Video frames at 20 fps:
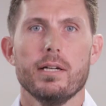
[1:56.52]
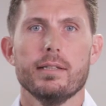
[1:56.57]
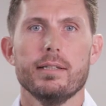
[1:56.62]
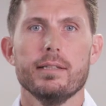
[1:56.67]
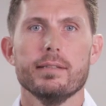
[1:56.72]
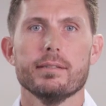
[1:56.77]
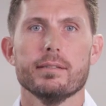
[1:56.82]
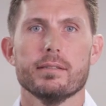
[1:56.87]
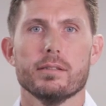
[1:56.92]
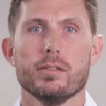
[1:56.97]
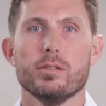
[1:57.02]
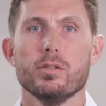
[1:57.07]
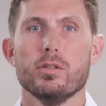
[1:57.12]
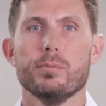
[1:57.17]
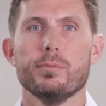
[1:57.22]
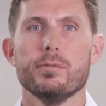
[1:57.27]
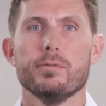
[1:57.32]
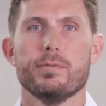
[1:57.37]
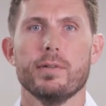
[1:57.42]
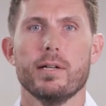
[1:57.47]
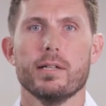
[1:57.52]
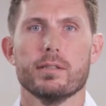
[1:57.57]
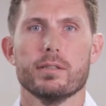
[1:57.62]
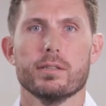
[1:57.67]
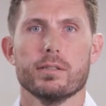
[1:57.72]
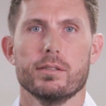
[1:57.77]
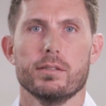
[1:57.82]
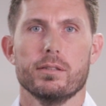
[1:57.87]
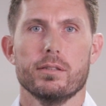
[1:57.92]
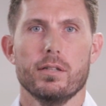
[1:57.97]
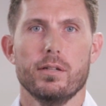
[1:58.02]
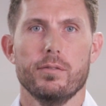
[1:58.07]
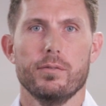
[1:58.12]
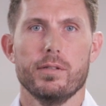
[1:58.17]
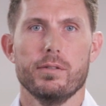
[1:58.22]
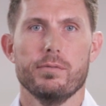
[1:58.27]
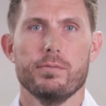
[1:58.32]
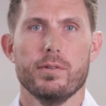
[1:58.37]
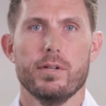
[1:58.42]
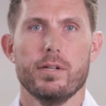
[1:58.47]
This is a normal function of
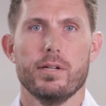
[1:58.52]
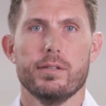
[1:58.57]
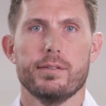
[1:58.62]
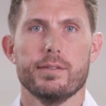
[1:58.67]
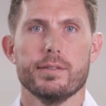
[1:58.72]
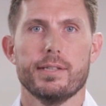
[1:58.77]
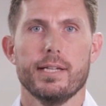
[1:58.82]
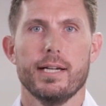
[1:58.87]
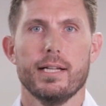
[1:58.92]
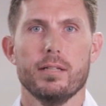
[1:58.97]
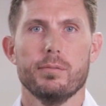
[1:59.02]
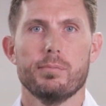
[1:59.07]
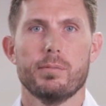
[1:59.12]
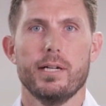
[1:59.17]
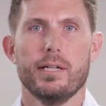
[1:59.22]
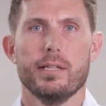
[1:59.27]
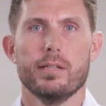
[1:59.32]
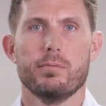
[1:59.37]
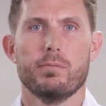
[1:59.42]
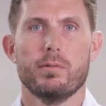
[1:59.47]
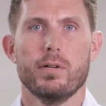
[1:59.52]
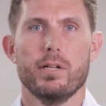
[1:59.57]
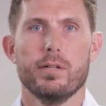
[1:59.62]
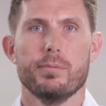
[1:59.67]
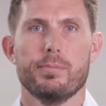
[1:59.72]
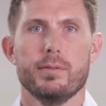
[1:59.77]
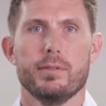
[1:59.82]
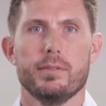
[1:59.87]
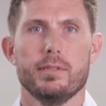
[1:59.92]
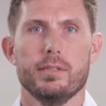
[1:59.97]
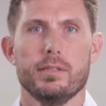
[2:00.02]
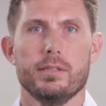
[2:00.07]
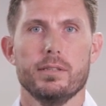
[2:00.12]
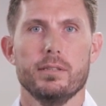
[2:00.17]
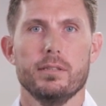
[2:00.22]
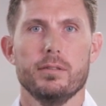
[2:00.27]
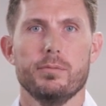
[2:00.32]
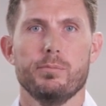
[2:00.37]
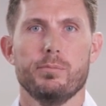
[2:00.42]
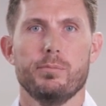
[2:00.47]
the inverter to calibrate the rotor
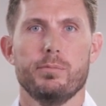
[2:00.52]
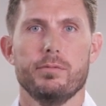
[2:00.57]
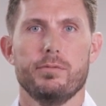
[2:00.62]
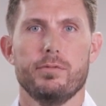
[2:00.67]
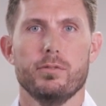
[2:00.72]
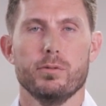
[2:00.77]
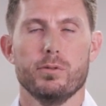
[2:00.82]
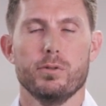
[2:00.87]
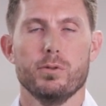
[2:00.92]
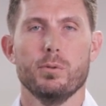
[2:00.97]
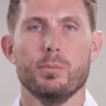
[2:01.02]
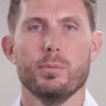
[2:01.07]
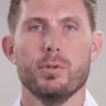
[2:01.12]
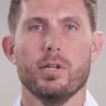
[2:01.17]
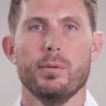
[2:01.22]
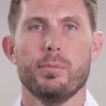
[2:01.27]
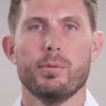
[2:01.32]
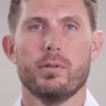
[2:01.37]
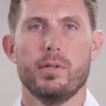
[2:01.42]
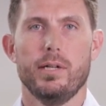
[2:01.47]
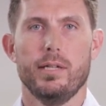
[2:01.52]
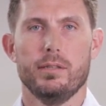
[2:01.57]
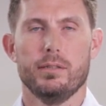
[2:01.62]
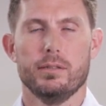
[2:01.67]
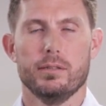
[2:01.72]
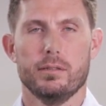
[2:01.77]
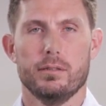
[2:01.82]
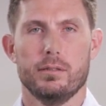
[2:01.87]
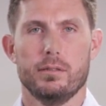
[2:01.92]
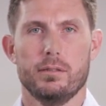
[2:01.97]
position before normal operation.